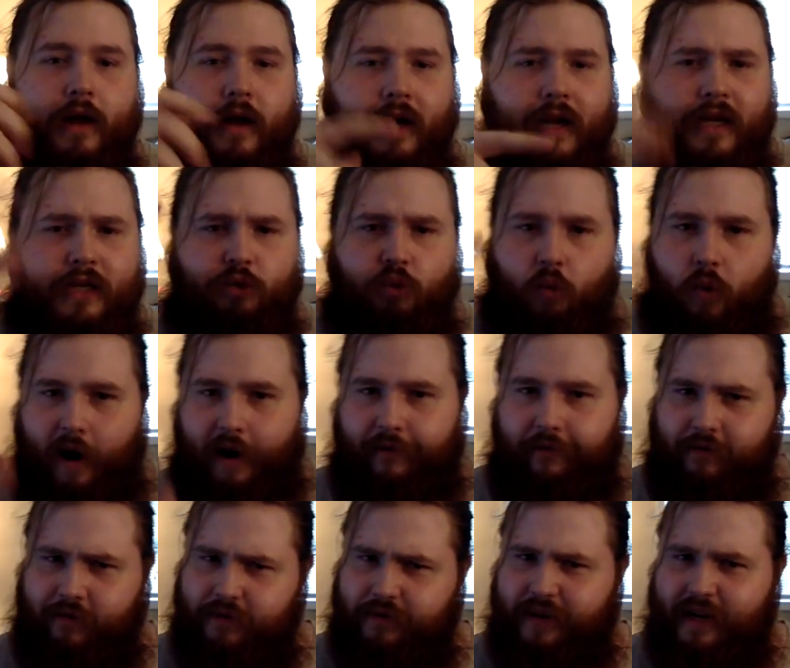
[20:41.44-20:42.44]
His
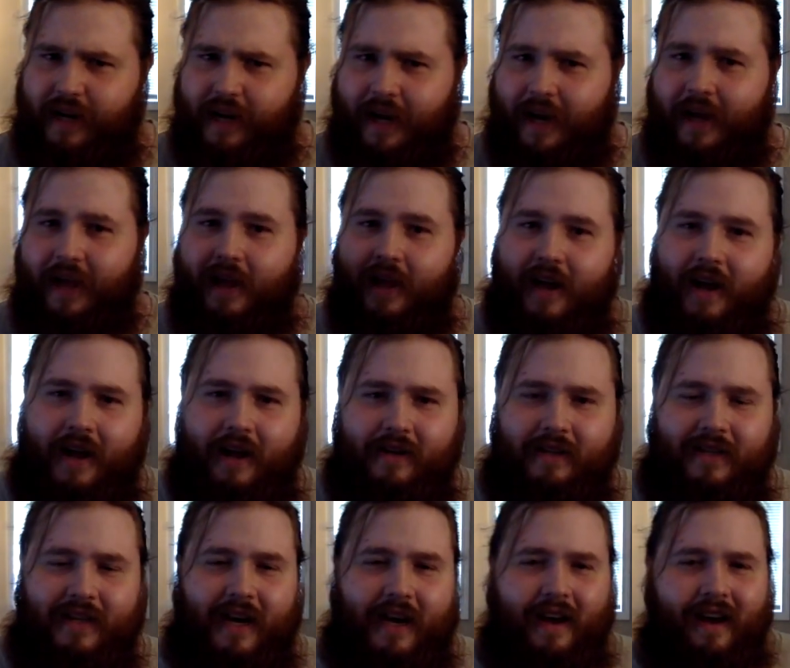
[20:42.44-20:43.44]
wife was reading it, and I
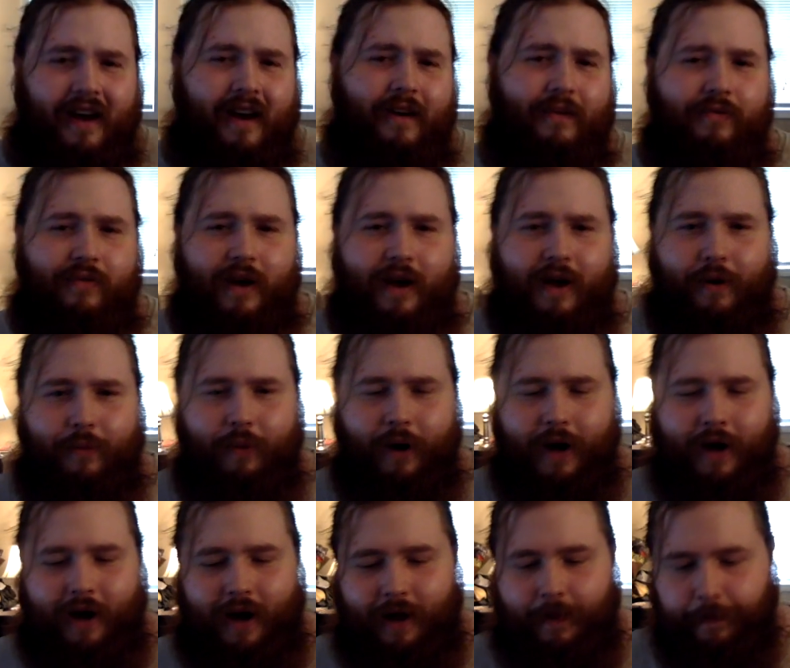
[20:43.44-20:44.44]
was like, oh, fuck it, why
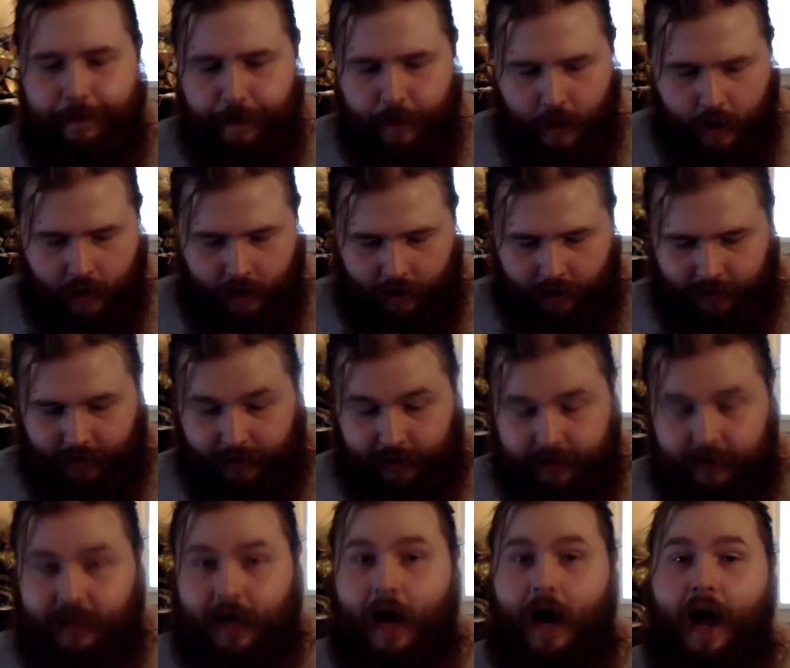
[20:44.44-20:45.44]
not?
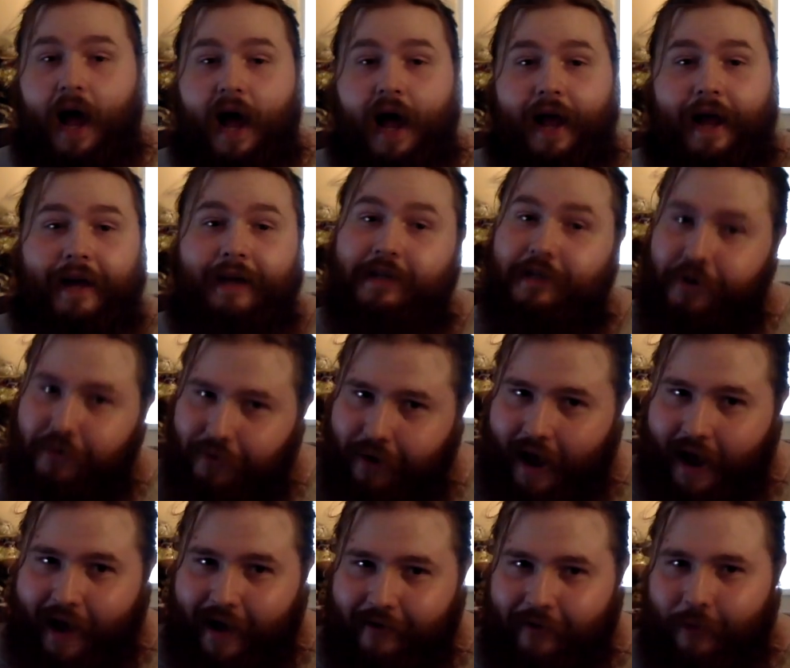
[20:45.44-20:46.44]
Because I don't
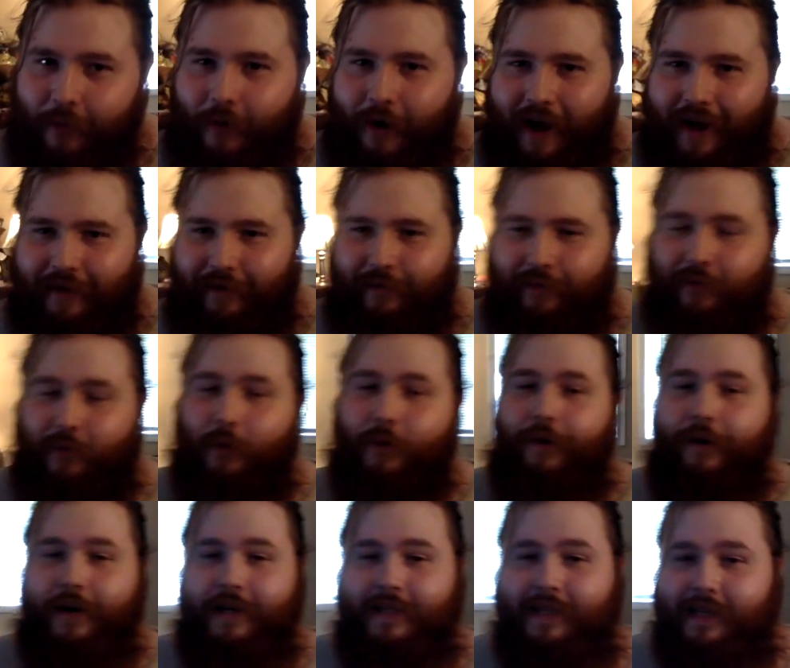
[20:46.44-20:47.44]
have a wife
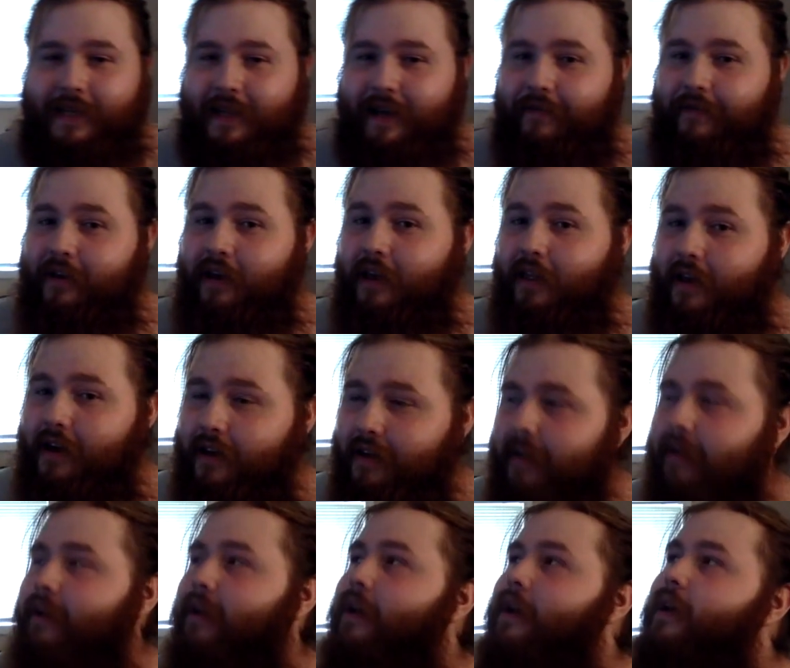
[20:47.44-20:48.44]
or a significant
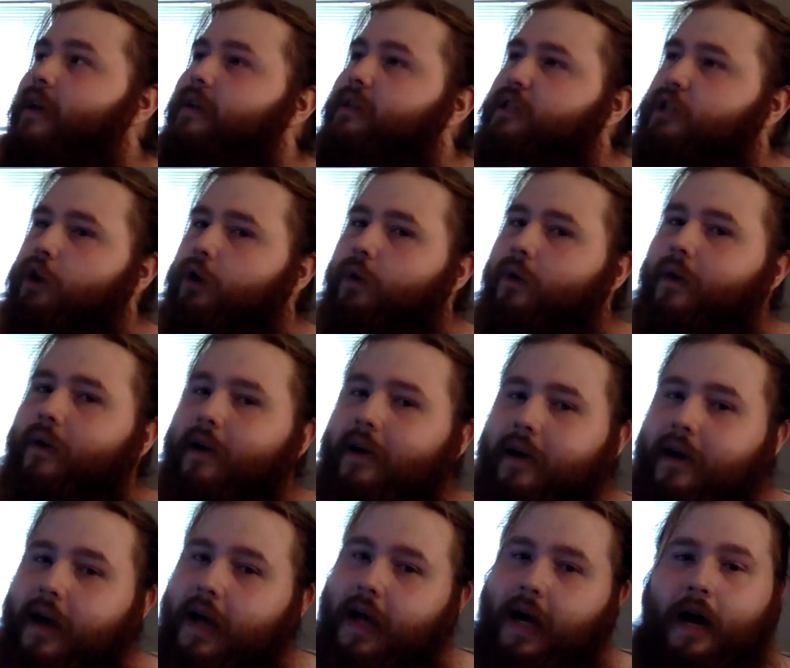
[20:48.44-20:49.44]
other. So
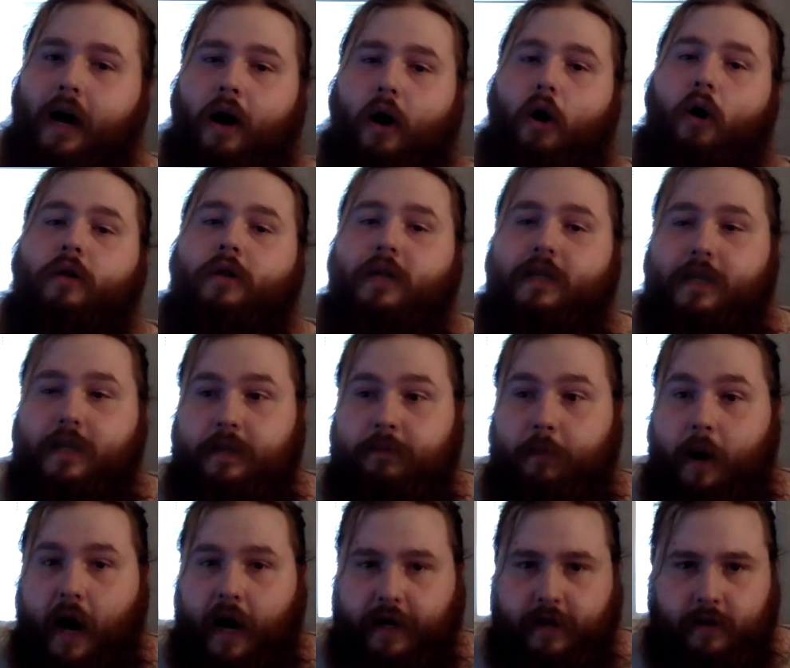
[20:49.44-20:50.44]
all this is
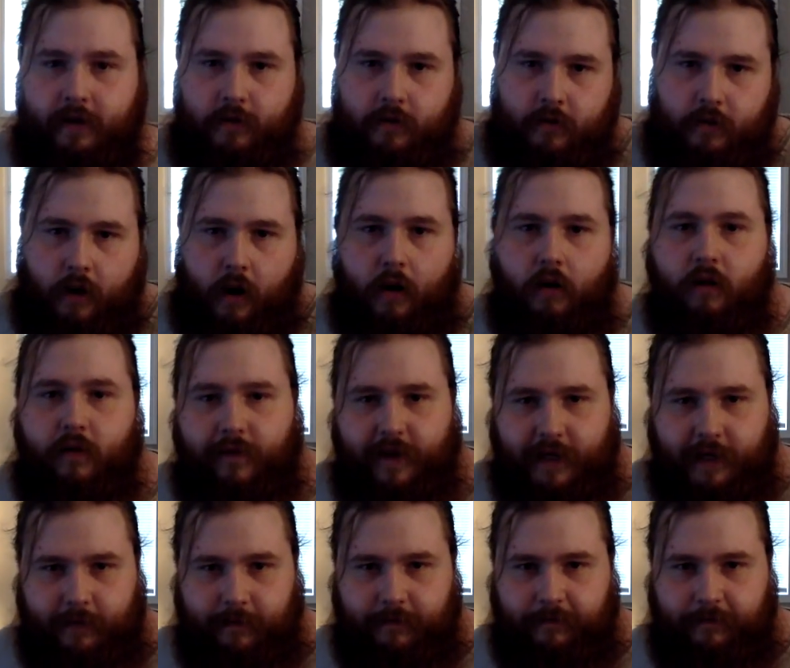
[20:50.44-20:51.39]
mine. All of it.